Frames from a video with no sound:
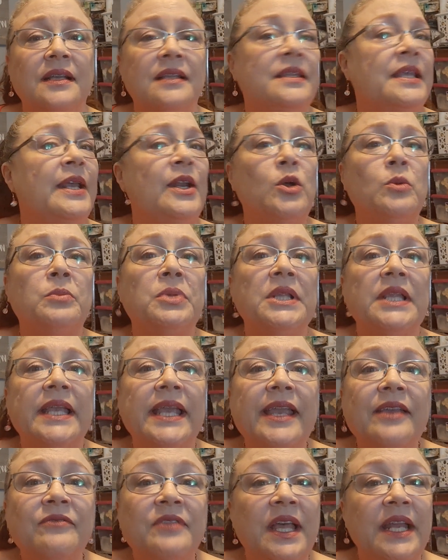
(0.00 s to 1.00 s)
They don't
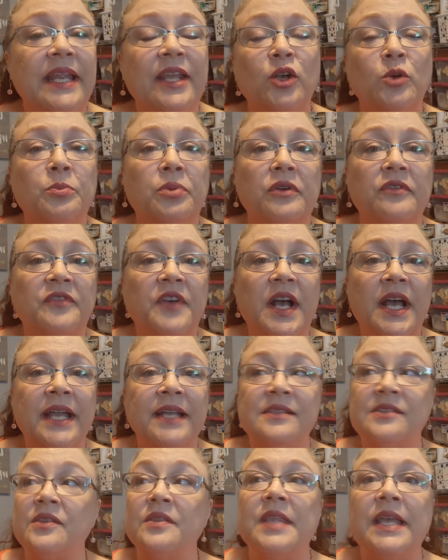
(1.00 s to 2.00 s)
believe that he'll
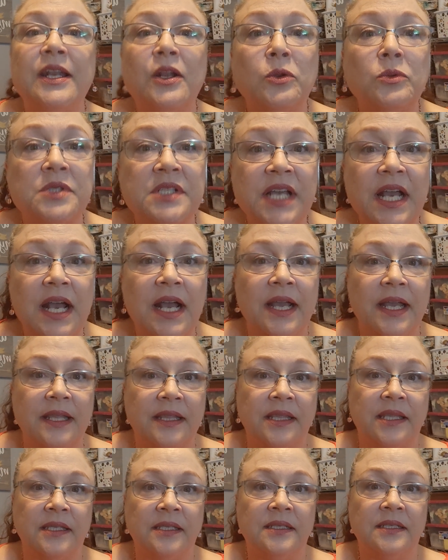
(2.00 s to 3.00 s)
provide, so they don't
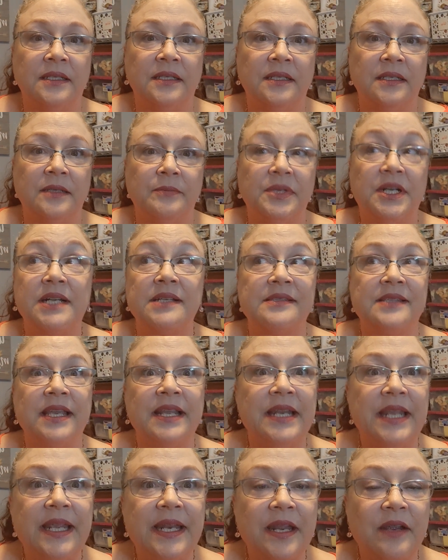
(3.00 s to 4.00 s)
tithe because
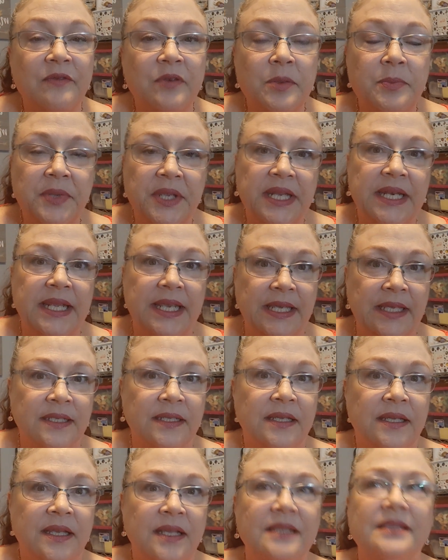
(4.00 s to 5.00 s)
they need every penny.
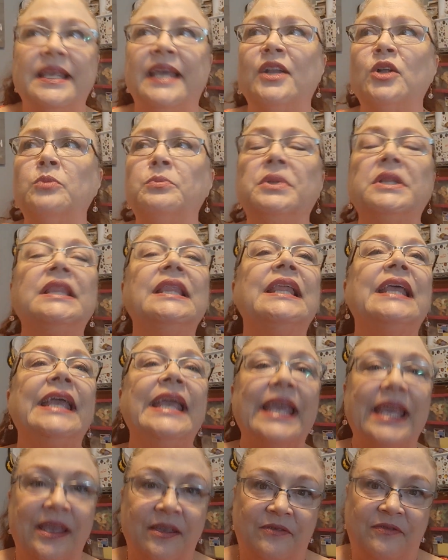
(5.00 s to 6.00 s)
They don't
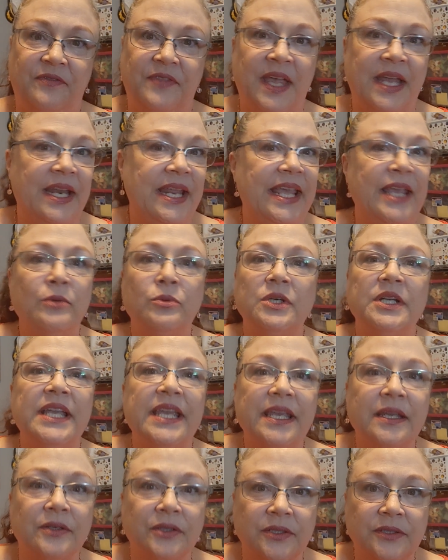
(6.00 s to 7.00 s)
believe that he will
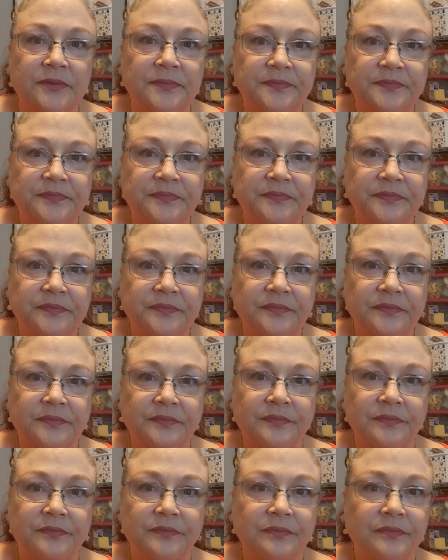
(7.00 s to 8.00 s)
heal.
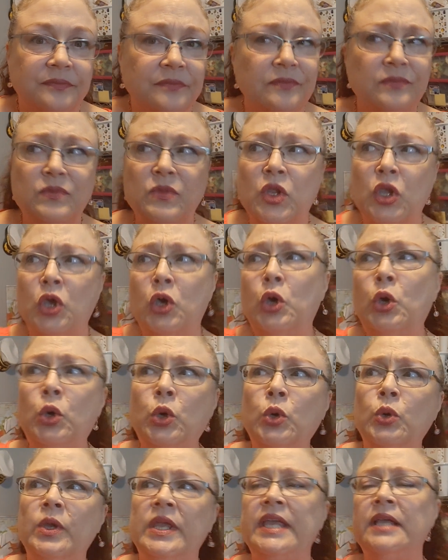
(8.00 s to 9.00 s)

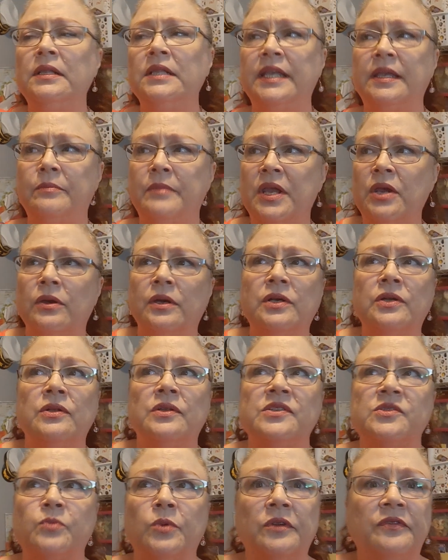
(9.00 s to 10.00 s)
Oh, healing
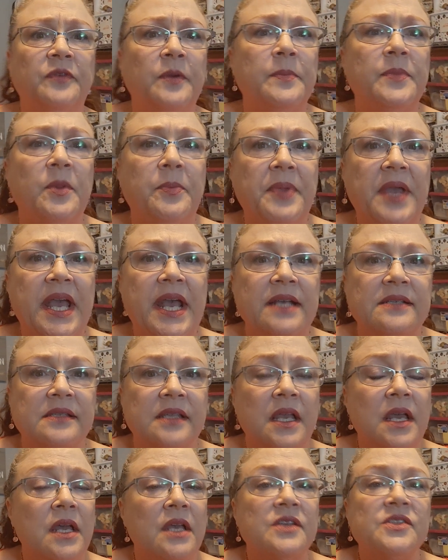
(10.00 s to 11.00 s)
miracles were from the past,
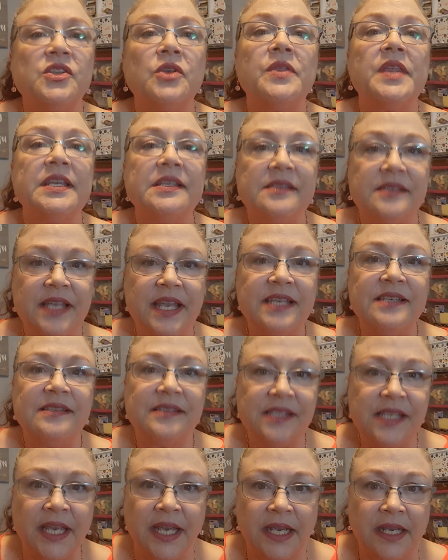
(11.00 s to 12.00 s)
so they stay
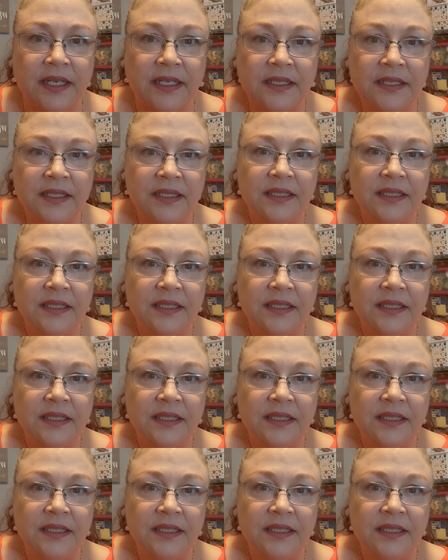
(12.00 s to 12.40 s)
sick.